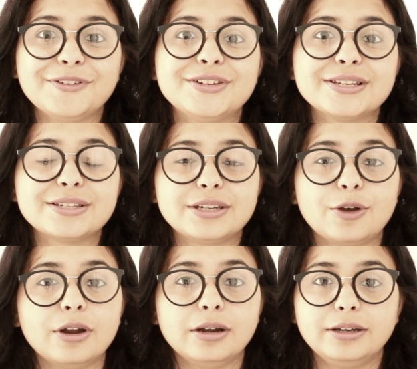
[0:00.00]
which is
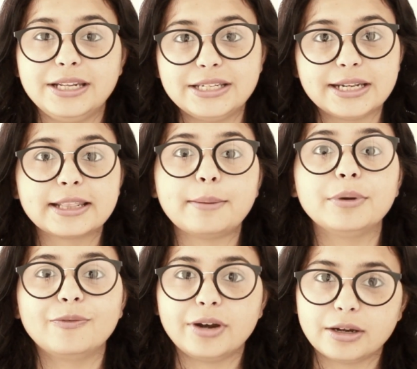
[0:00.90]
teaching them
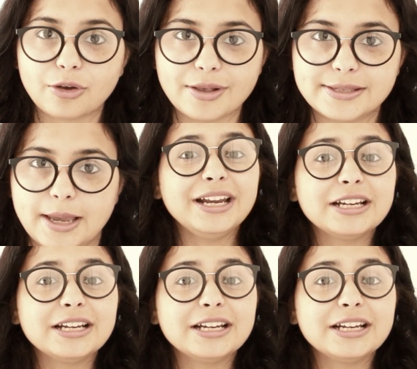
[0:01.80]
different concepts.